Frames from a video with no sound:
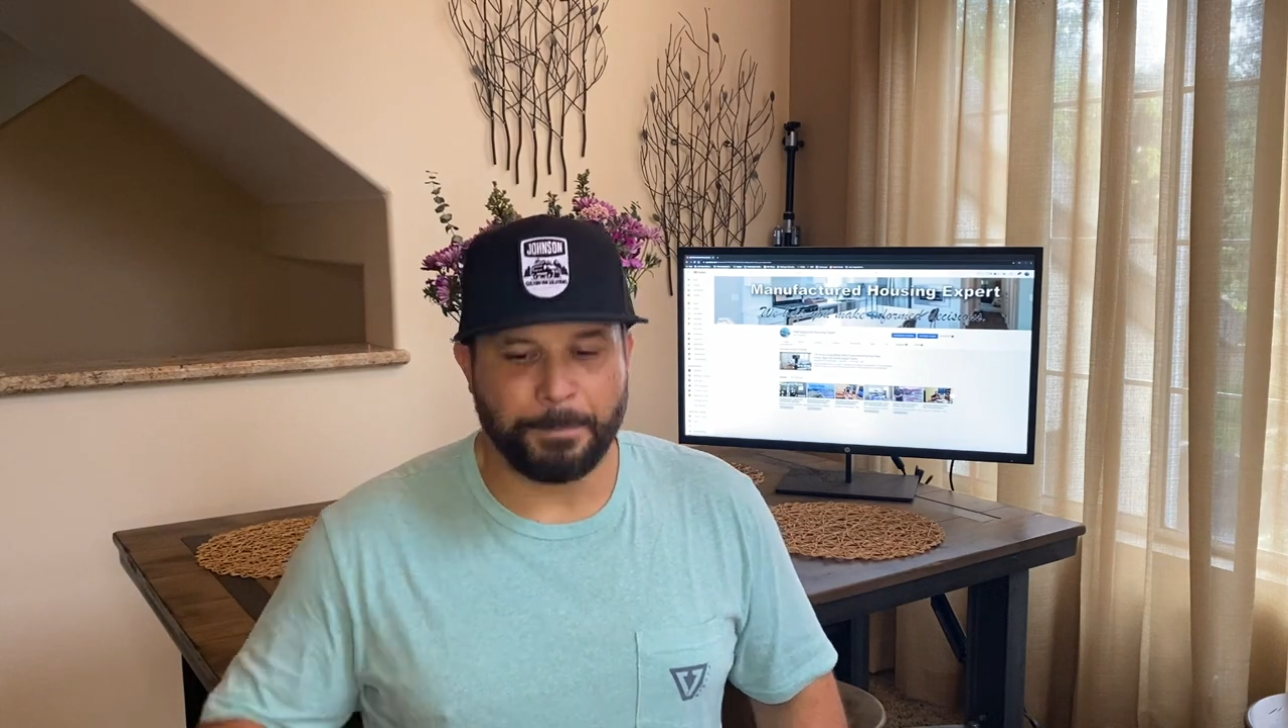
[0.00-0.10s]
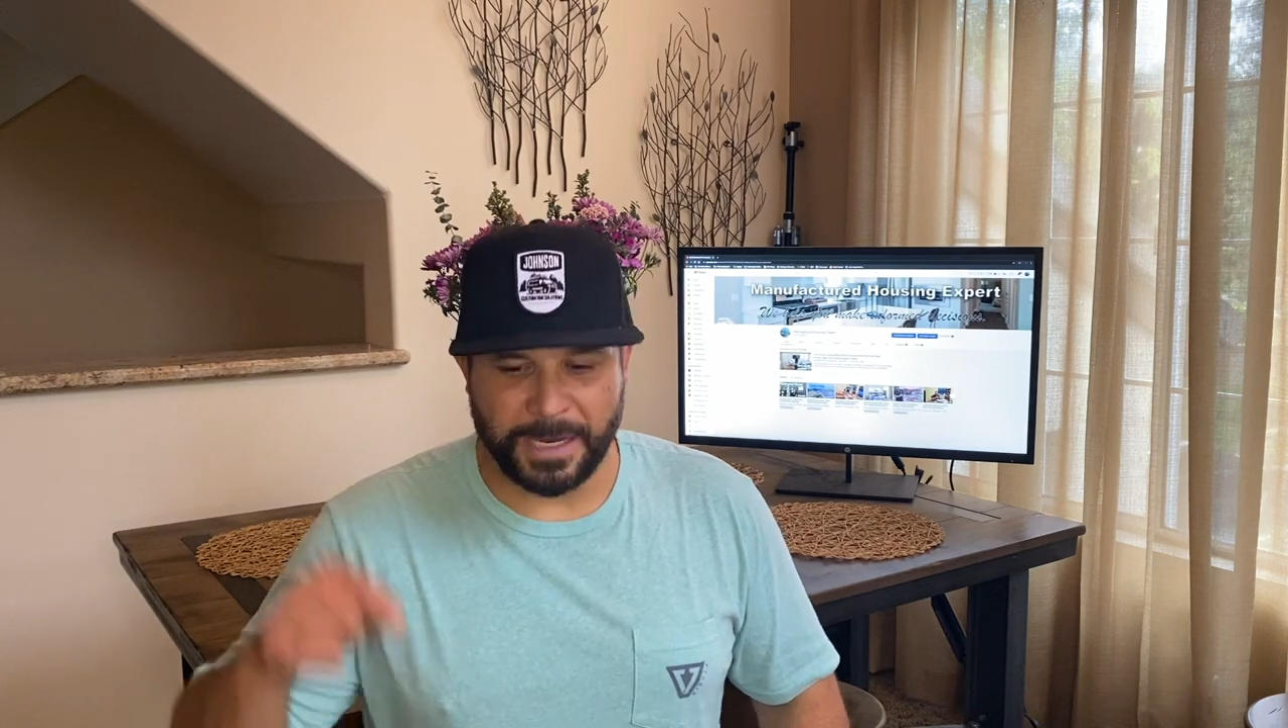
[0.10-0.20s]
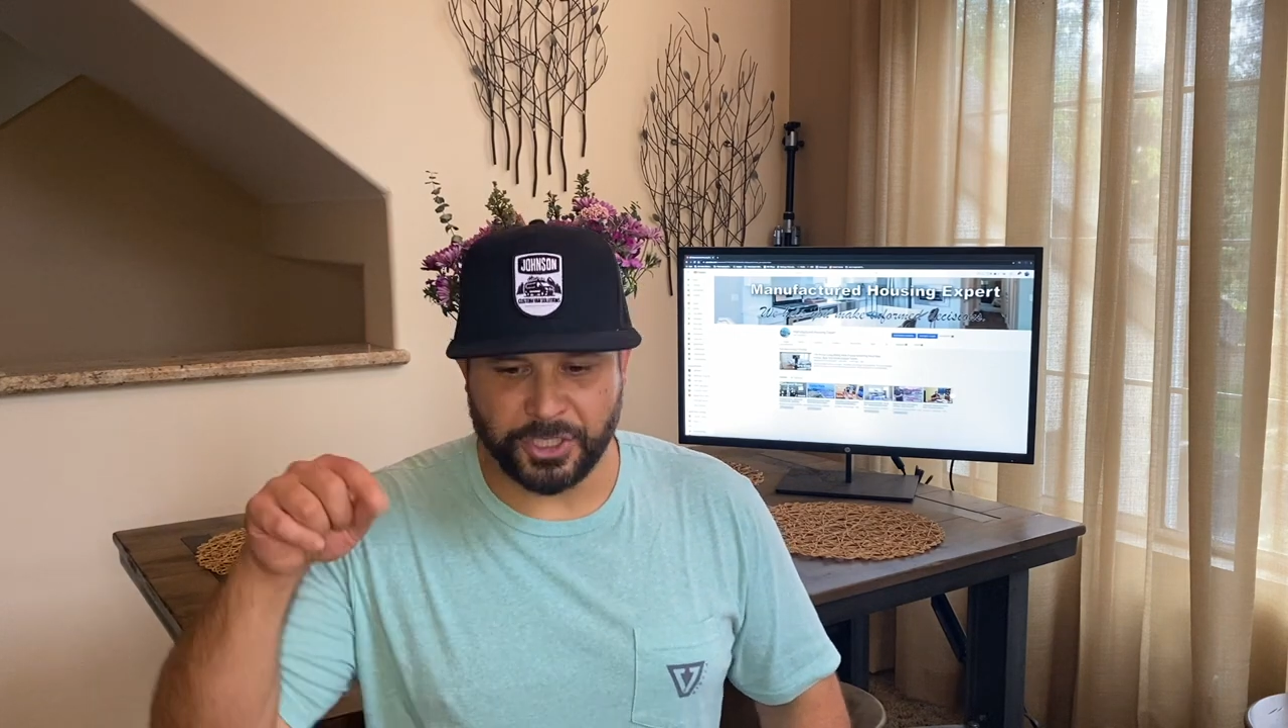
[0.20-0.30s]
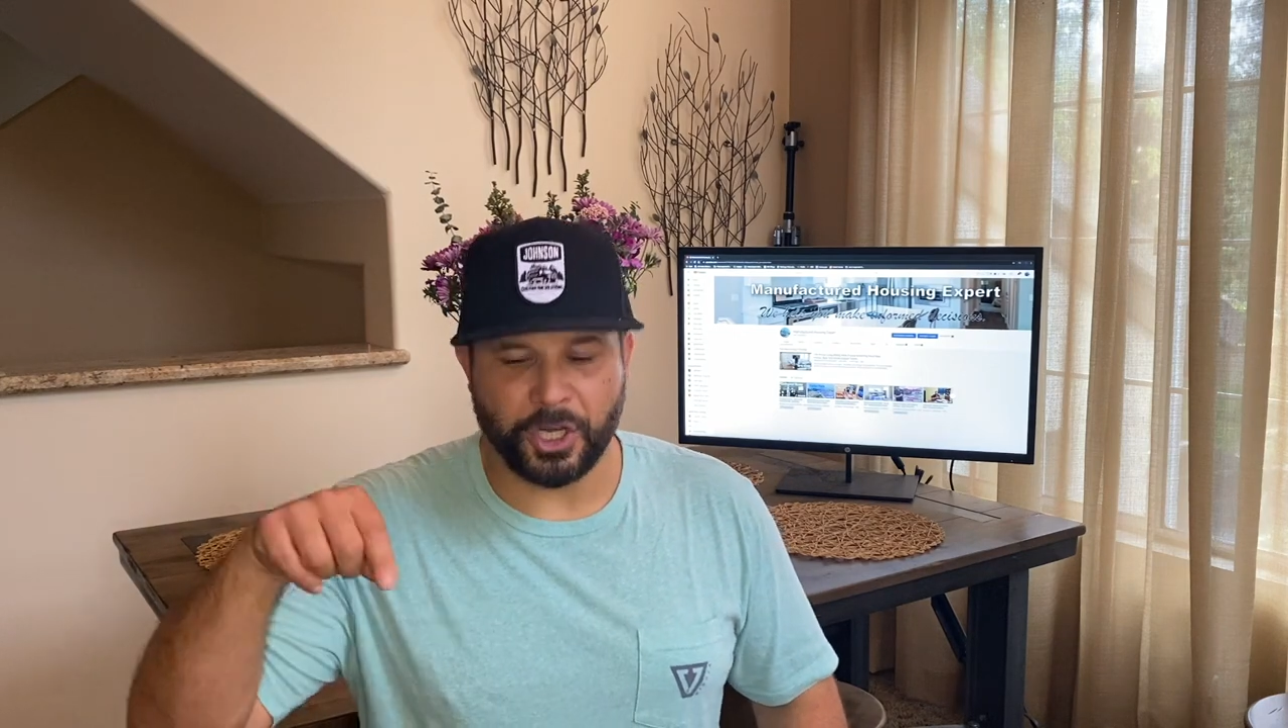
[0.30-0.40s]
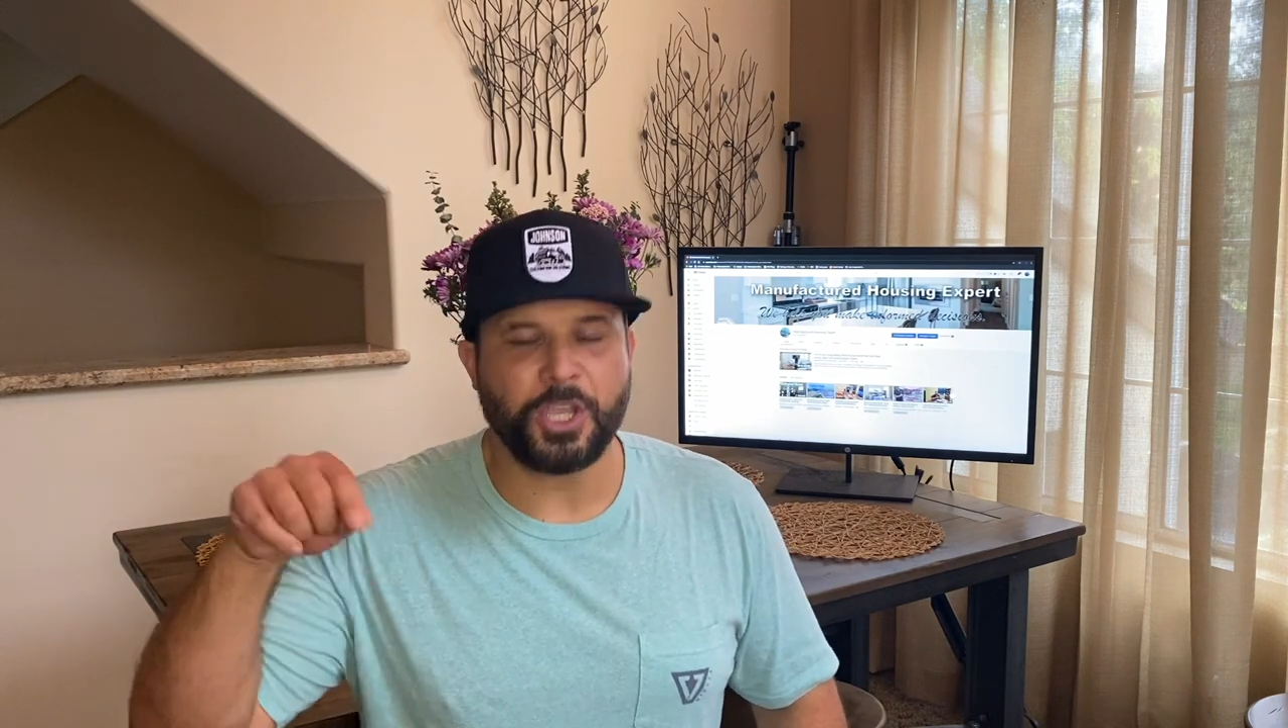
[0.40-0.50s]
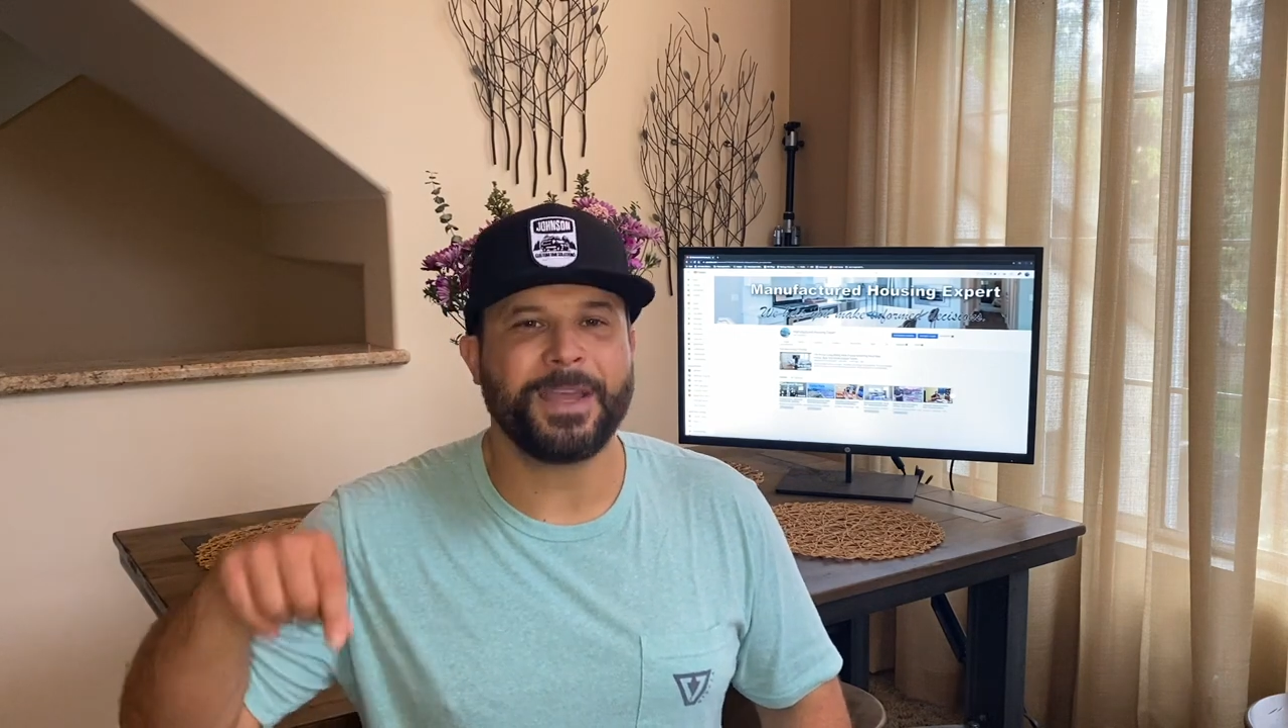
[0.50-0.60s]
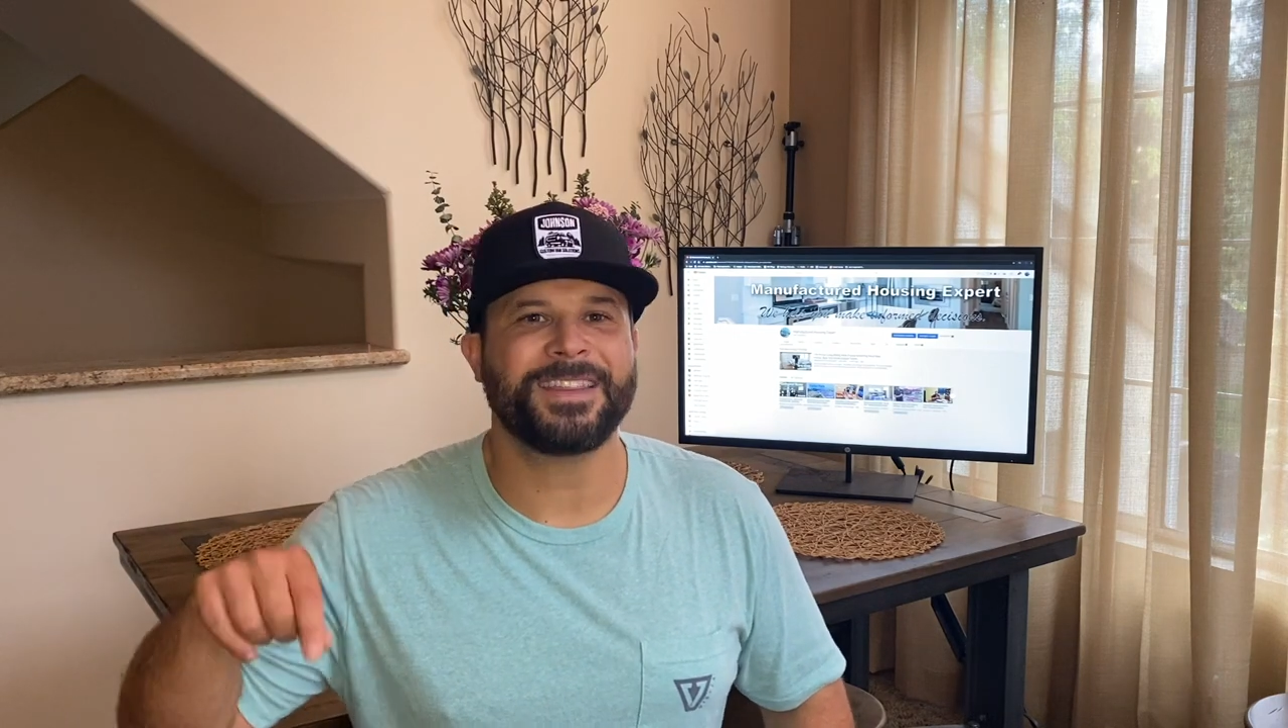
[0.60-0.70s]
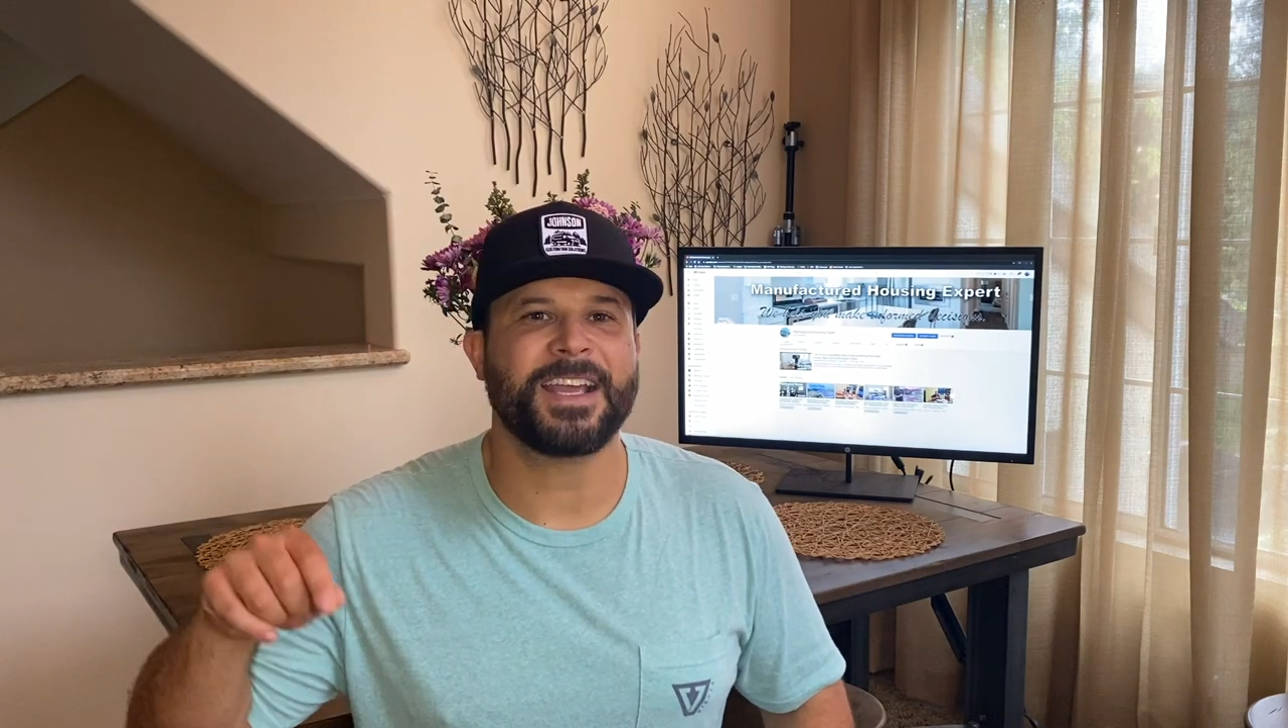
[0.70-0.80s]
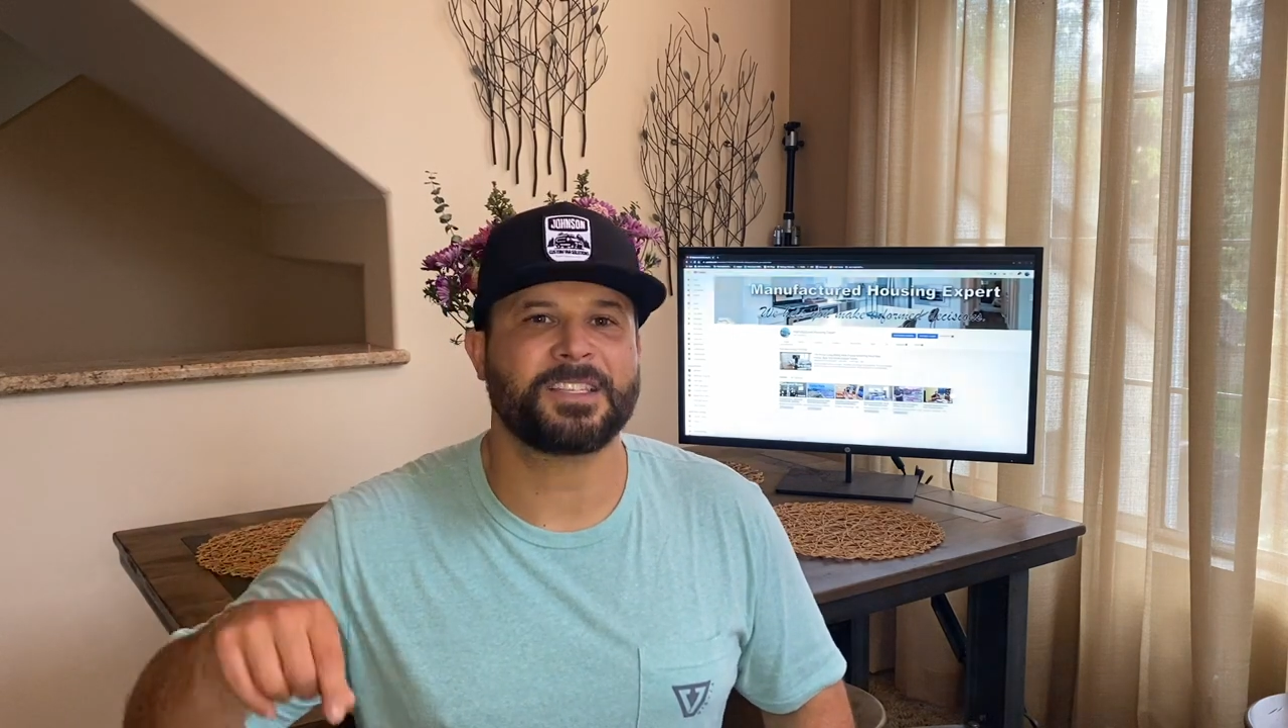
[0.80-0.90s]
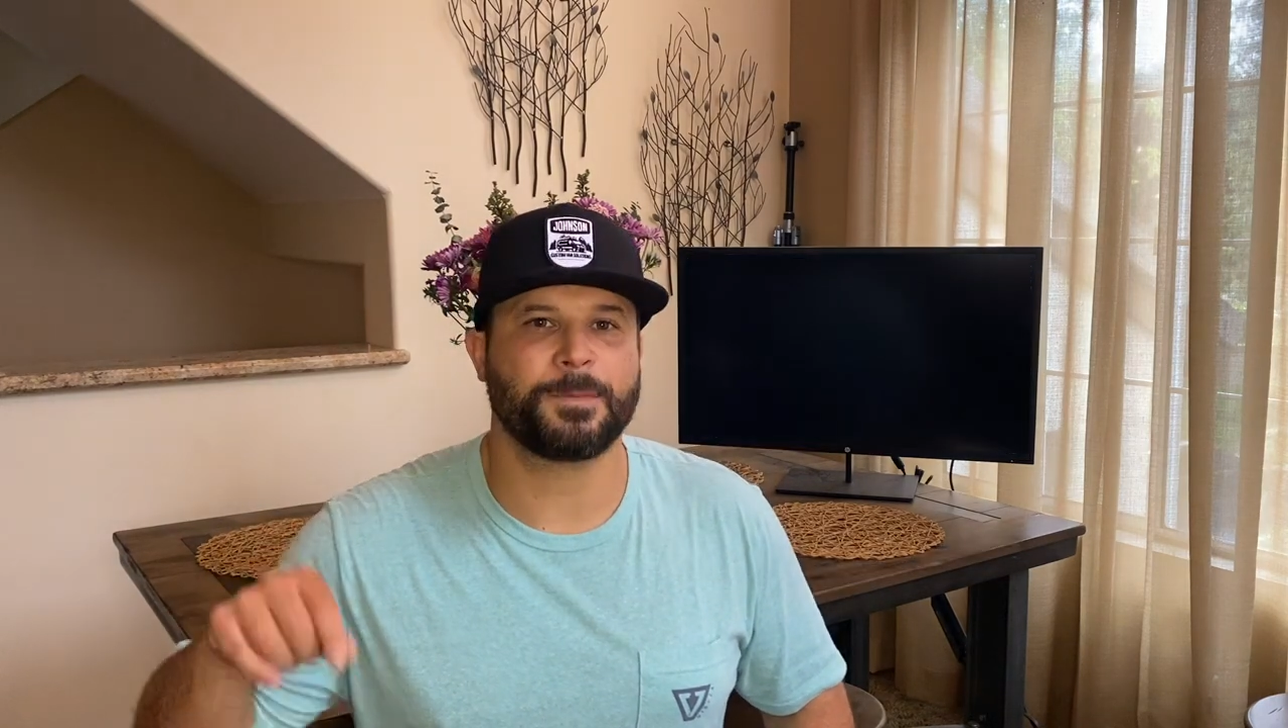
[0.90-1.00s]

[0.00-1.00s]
Make sure you hit that